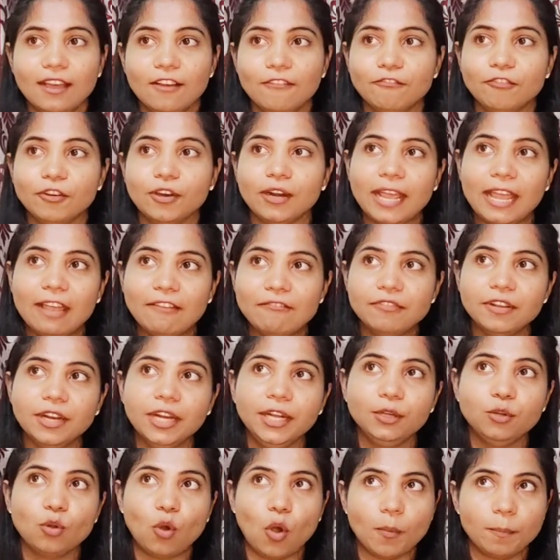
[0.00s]
for
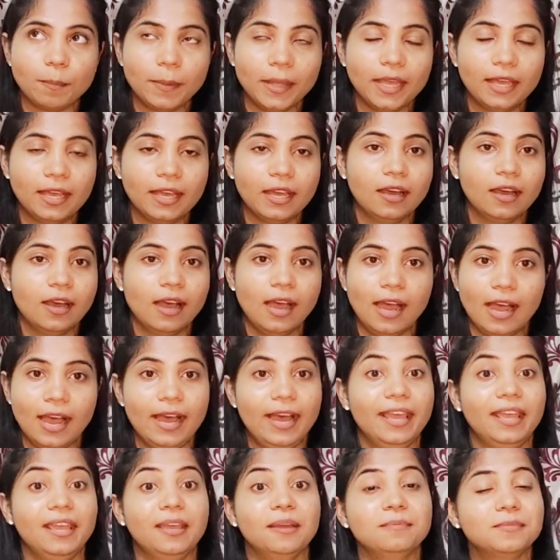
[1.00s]
every topic
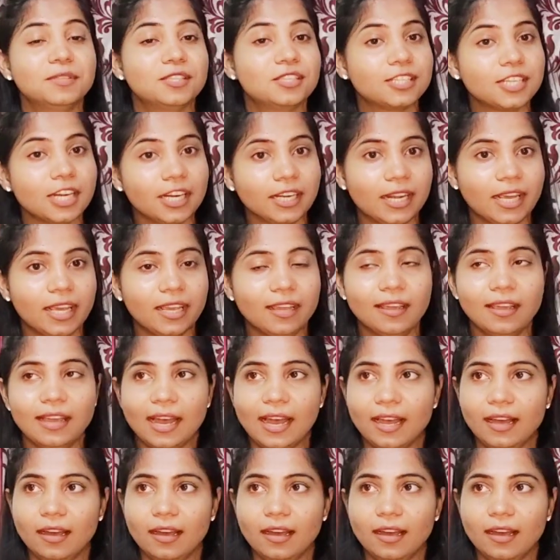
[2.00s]
I am studying,